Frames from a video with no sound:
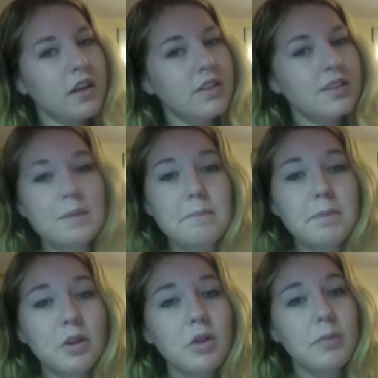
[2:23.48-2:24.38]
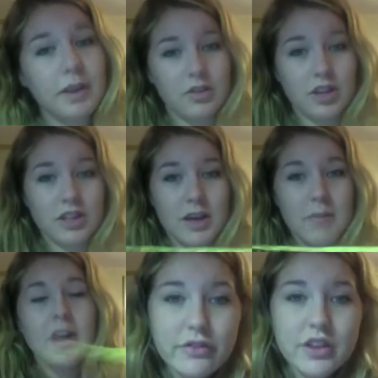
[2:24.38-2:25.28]
Simple old measuring tape,
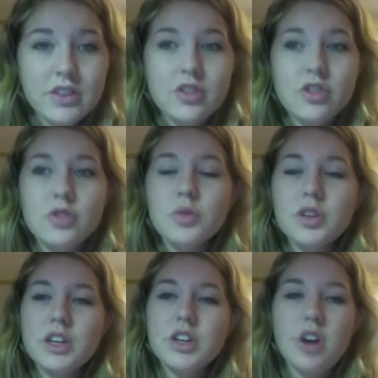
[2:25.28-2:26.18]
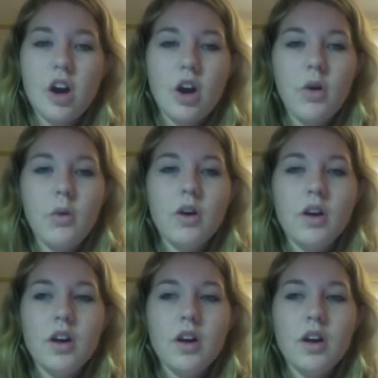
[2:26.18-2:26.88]
so you really know